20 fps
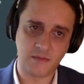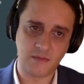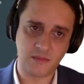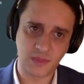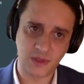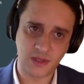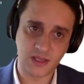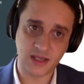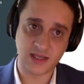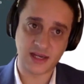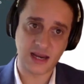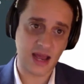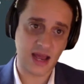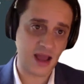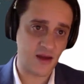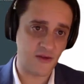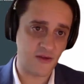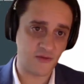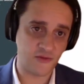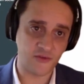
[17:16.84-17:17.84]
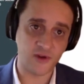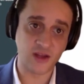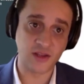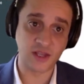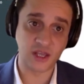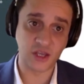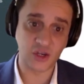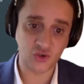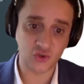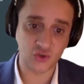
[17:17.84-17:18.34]
does it have
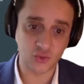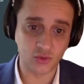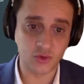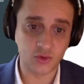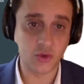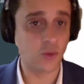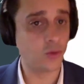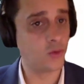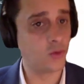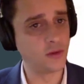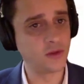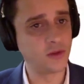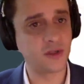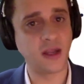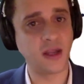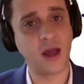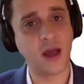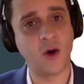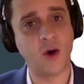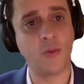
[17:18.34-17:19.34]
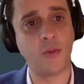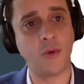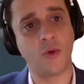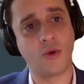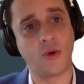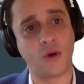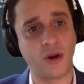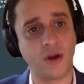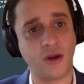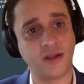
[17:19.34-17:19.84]
additional tools that help
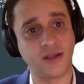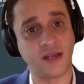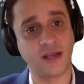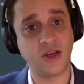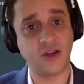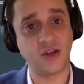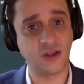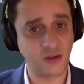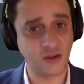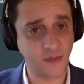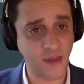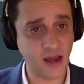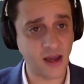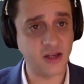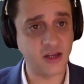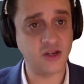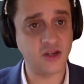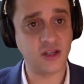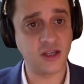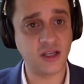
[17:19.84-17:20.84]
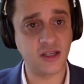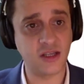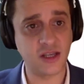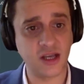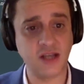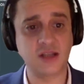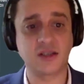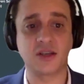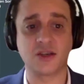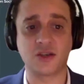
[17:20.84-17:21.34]
organizations manage these
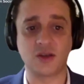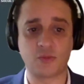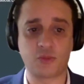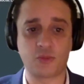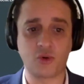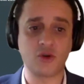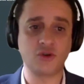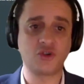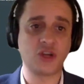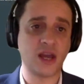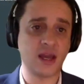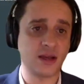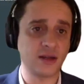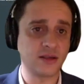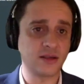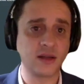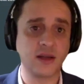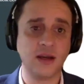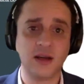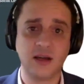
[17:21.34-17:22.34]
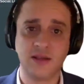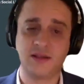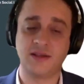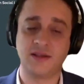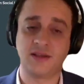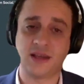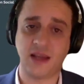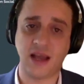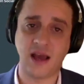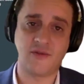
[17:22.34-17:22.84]
things as a project?
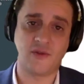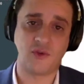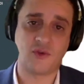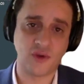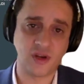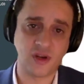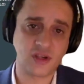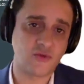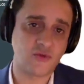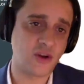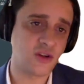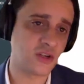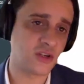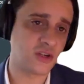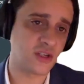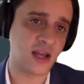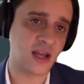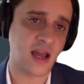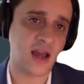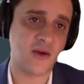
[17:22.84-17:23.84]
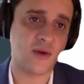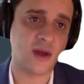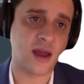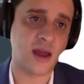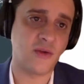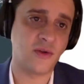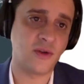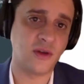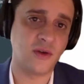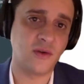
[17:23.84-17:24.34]
Does it have a risk register?
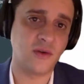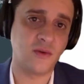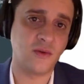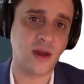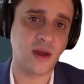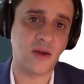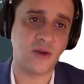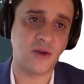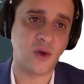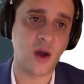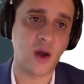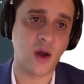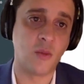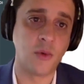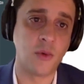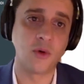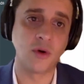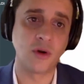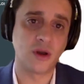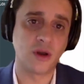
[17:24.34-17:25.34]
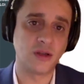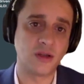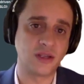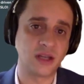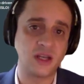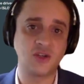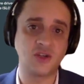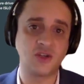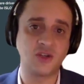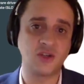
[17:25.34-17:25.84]
How do you help
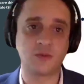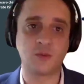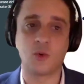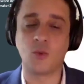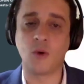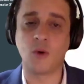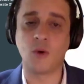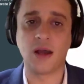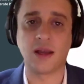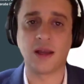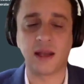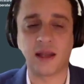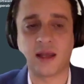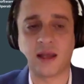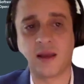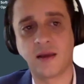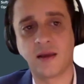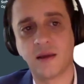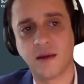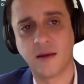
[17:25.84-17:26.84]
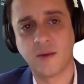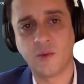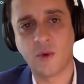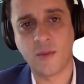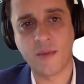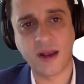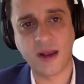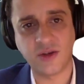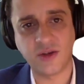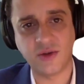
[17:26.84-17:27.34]
organizations more widely?
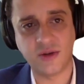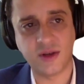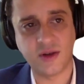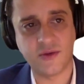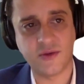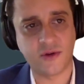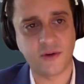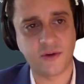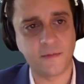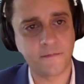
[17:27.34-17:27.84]
What makes you different?